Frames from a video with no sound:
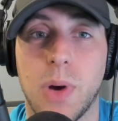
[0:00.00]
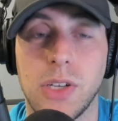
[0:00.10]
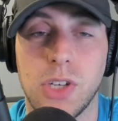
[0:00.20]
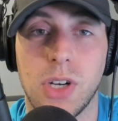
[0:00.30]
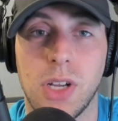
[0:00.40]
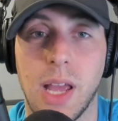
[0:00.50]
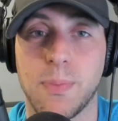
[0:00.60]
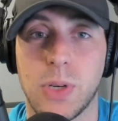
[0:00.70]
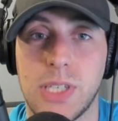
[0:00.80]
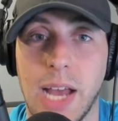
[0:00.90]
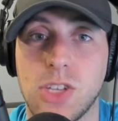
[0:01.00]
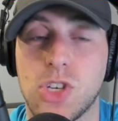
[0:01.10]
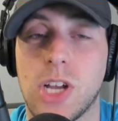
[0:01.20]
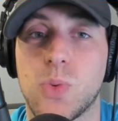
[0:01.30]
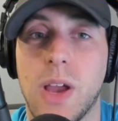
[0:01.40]
punter and protect
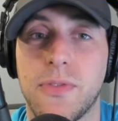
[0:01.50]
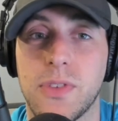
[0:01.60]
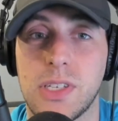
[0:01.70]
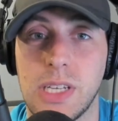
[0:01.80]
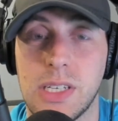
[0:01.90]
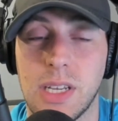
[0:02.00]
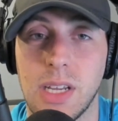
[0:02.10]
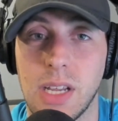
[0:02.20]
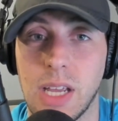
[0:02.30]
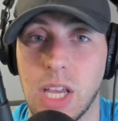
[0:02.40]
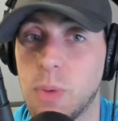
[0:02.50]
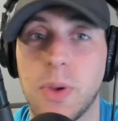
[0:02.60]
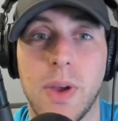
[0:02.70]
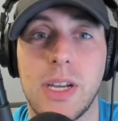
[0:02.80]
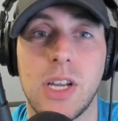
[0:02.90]
Tress Way for the season. He'll
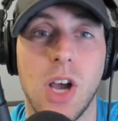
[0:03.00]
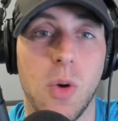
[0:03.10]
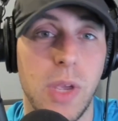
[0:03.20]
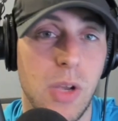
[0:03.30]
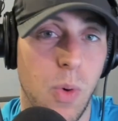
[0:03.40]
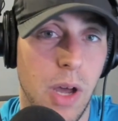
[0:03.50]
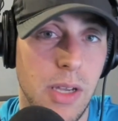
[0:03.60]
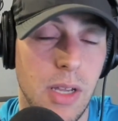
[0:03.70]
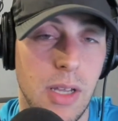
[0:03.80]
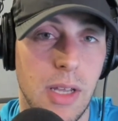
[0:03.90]
be ready to go week one.